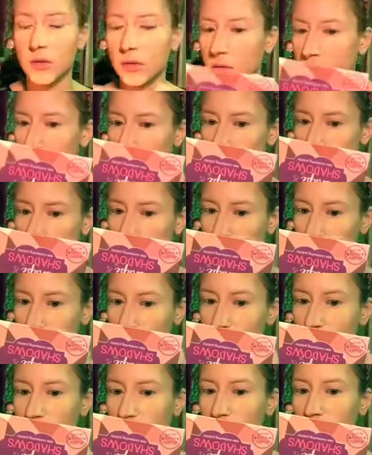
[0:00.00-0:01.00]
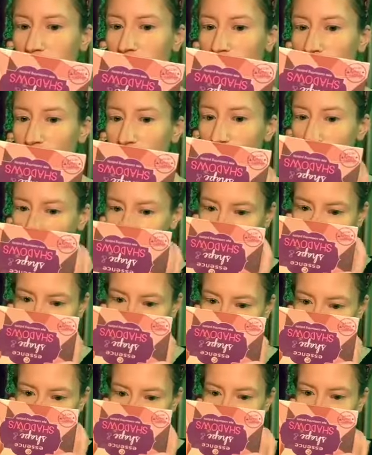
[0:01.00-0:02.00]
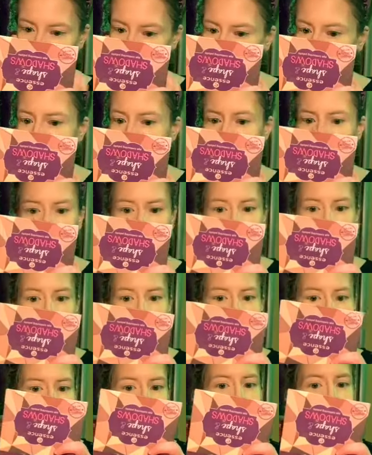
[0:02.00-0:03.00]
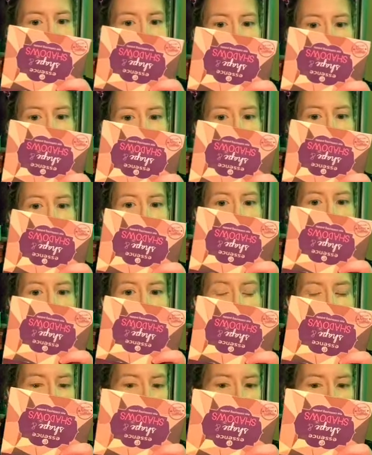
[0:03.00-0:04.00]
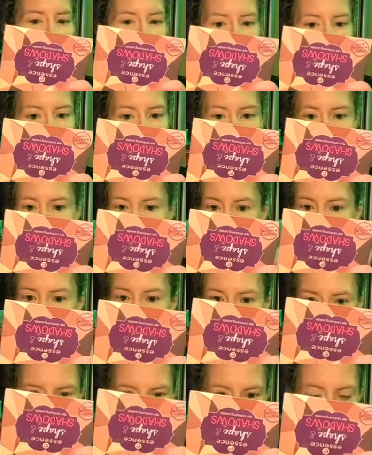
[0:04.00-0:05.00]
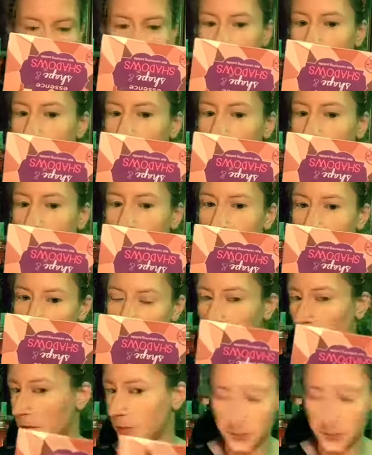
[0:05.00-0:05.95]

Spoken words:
right next to the contour, so right next to the brown. You just, on the side of your